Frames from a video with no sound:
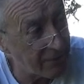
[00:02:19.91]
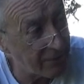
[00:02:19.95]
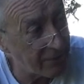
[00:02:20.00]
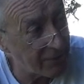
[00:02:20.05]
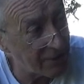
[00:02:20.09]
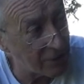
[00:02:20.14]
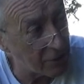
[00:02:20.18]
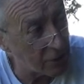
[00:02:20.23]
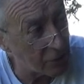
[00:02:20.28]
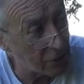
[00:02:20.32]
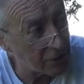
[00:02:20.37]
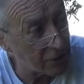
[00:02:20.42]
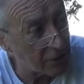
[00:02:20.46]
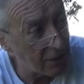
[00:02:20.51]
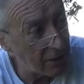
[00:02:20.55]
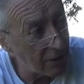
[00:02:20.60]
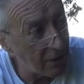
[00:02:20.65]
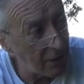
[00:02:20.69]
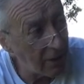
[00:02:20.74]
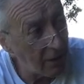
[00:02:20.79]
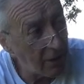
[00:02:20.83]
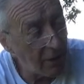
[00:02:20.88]
the field,
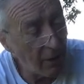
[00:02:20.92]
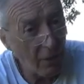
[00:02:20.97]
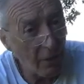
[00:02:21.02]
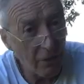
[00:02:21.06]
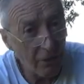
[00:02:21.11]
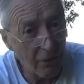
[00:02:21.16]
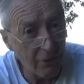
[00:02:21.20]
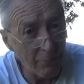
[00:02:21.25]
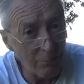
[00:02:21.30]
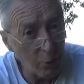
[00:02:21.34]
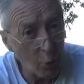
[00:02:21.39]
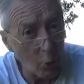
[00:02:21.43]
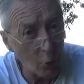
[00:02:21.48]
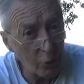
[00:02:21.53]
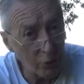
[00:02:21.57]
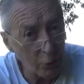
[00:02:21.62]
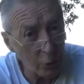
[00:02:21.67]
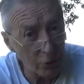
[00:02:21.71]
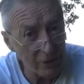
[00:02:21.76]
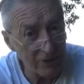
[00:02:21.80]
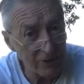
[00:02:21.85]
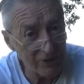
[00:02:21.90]
the more
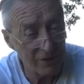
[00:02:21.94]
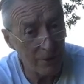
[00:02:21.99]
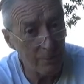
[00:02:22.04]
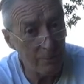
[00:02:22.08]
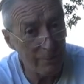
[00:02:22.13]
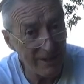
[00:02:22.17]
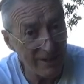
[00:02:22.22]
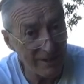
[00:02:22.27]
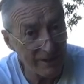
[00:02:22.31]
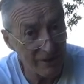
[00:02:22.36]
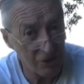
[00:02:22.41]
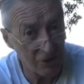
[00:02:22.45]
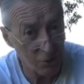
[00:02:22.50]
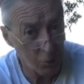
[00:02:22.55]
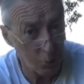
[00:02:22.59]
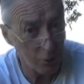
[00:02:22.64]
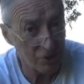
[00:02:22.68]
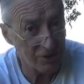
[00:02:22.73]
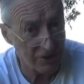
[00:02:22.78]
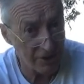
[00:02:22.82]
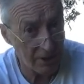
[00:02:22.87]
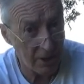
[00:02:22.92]
noise the beaters
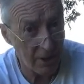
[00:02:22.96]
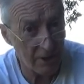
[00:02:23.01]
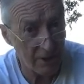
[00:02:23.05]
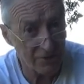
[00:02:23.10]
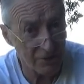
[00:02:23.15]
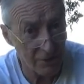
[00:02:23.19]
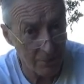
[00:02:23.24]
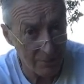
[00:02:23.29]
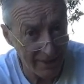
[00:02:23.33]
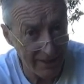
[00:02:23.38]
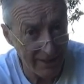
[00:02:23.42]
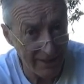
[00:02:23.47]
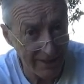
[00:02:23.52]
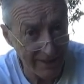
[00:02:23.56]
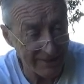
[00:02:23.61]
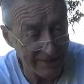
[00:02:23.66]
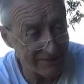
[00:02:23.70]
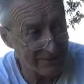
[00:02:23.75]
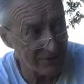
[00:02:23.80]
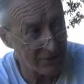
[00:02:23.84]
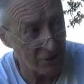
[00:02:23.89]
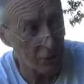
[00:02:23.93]
would start to
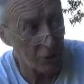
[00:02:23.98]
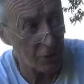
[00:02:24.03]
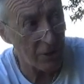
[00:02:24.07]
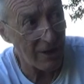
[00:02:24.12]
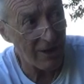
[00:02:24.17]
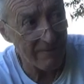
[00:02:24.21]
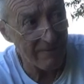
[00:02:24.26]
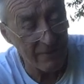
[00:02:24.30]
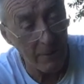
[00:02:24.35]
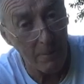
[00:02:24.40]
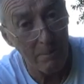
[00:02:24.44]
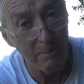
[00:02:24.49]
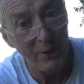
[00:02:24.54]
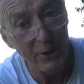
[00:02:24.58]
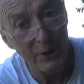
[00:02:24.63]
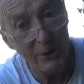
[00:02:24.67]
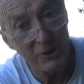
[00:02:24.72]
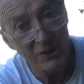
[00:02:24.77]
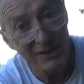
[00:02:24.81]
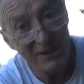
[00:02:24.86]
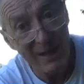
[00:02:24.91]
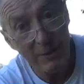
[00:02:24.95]
make to drive the
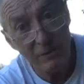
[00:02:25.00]
birds